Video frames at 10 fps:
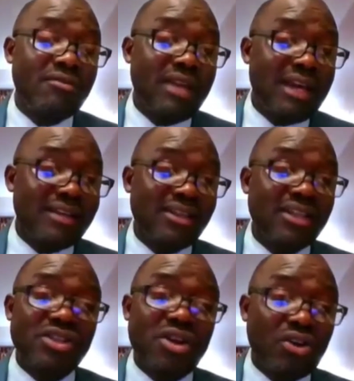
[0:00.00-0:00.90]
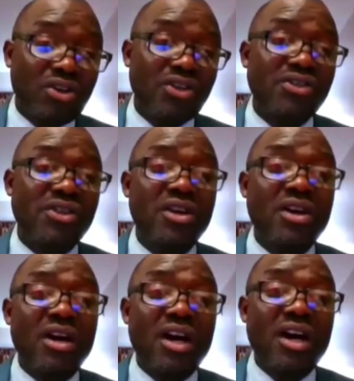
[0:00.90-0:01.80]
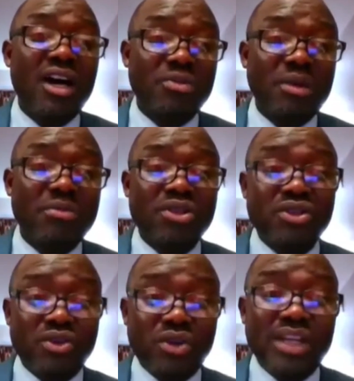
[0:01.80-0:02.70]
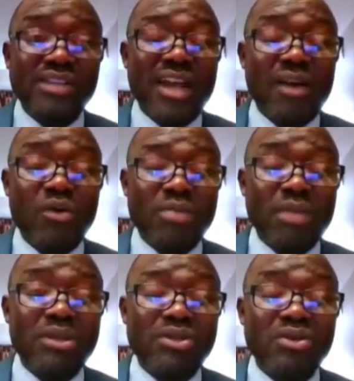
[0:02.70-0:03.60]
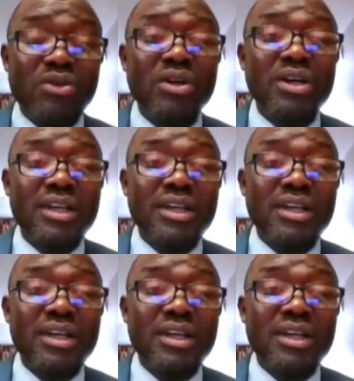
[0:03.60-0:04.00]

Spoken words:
nurses, doctors, to be able to do this, and we'll be able to